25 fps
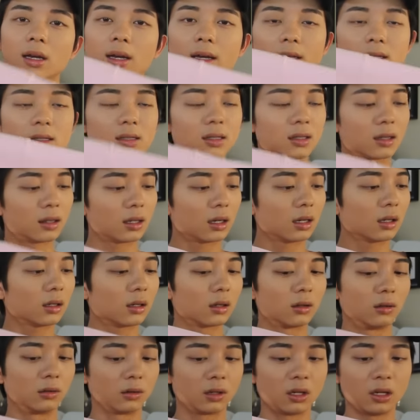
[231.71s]
It's thick,
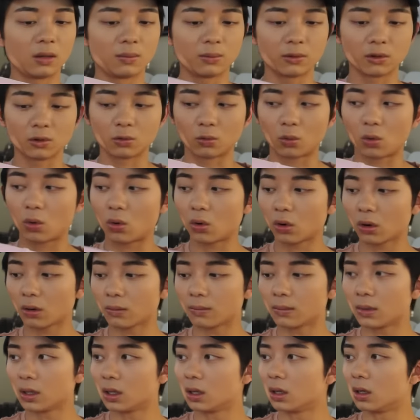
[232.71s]
it'll keep you
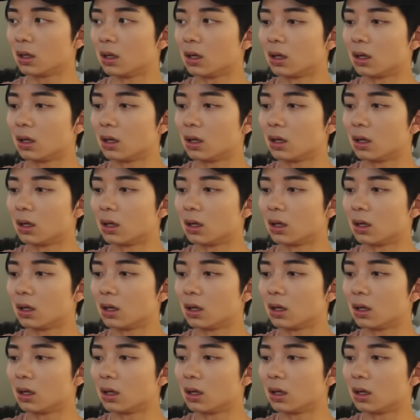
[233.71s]
warm,